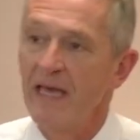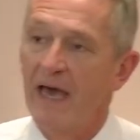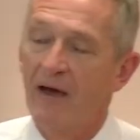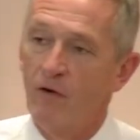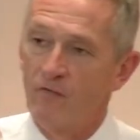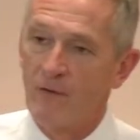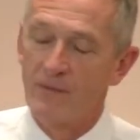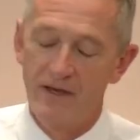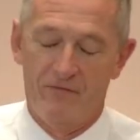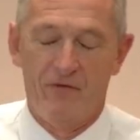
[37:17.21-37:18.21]
or from
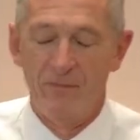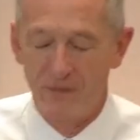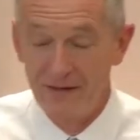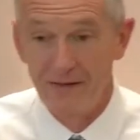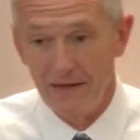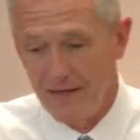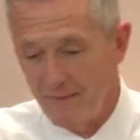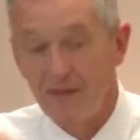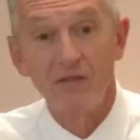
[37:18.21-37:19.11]
the, from the, the enemy,